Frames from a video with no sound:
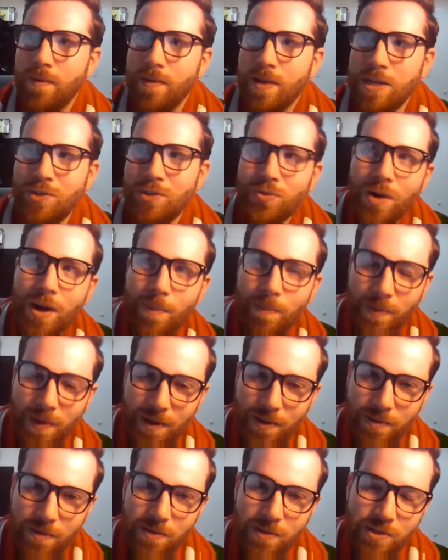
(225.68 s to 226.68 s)
He dropped
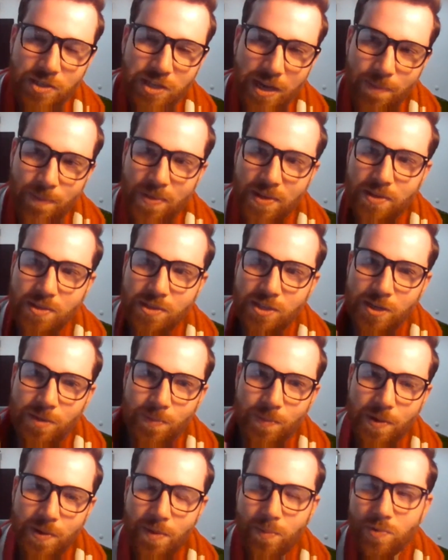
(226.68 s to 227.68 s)
down to the
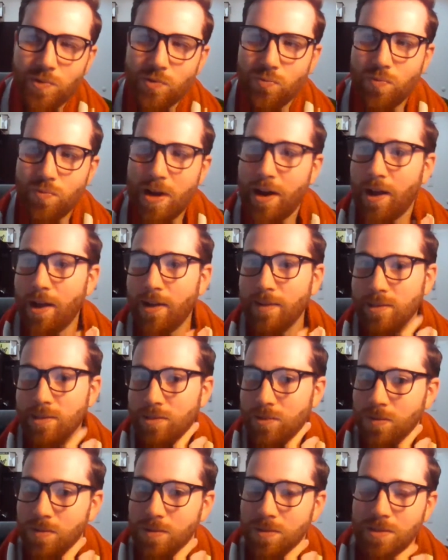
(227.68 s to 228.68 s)
championship and was red hot to
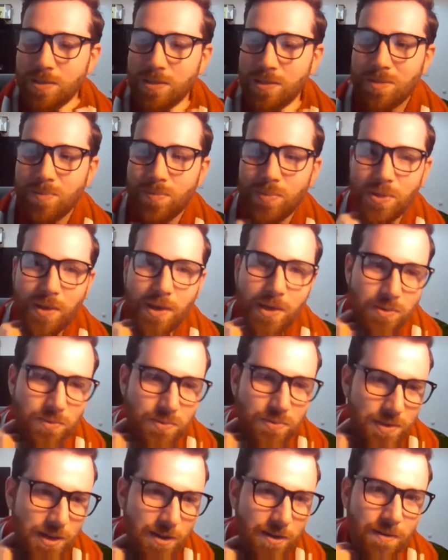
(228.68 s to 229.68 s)
start the season, but like you
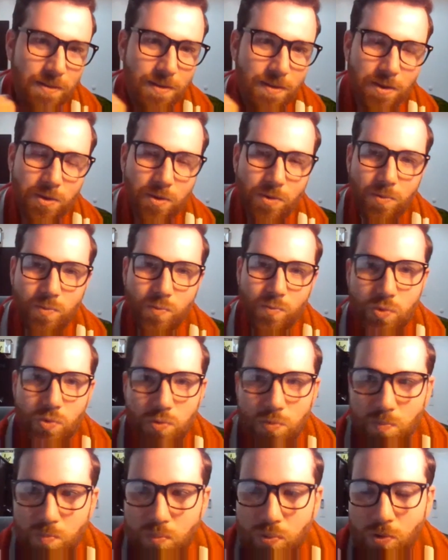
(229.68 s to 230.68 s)
said,
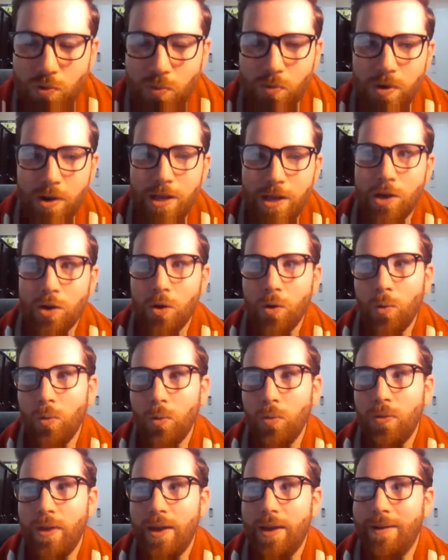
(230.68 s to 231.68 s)
was pretty
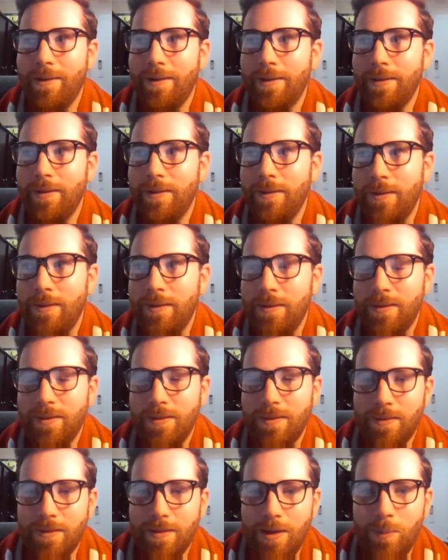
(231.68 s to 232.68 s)
cold to end it.
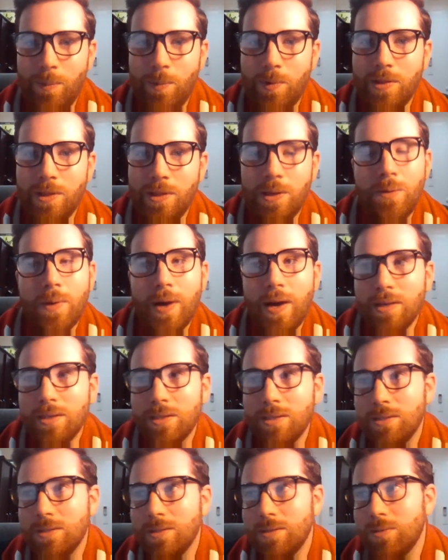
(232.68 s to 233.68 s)
And with the
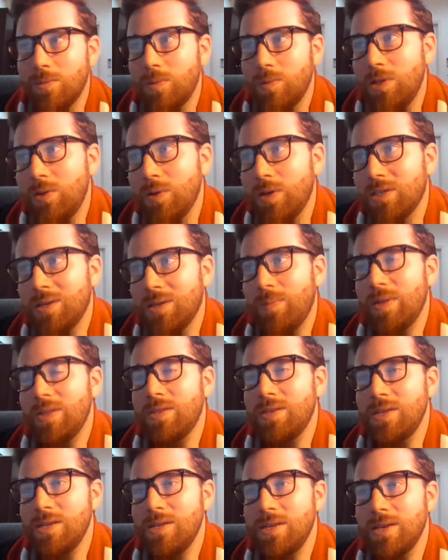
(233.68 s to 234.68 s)
US, with the
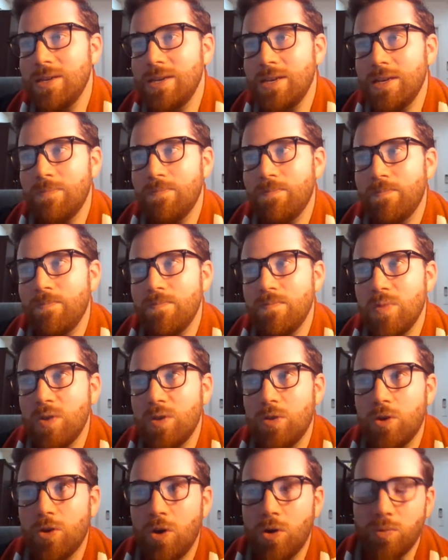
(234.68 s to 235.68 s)
USMNT, he
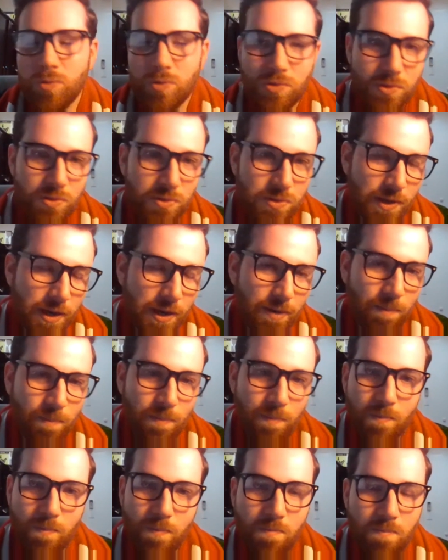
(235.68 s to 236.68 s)
ghosts. Like
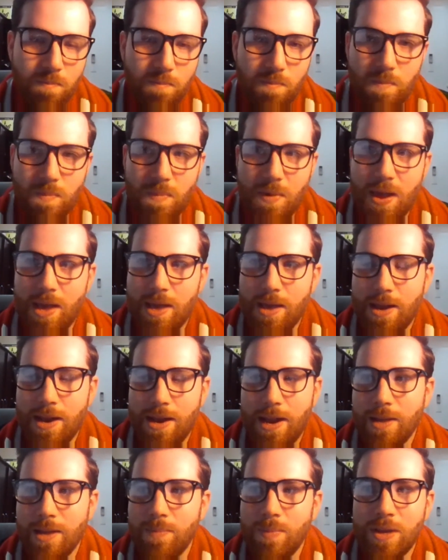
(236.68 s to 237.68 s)
in
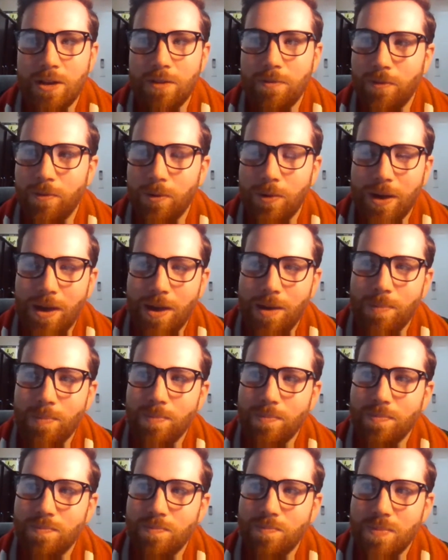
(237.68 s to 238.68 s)
any meaningful
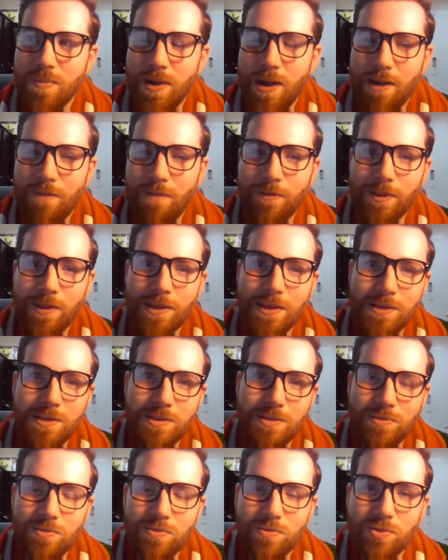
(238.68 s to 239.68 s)
game, I feel like
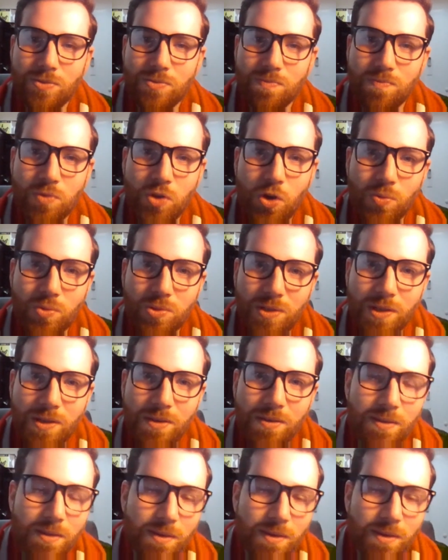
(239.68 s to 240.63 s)
he's just ghosting.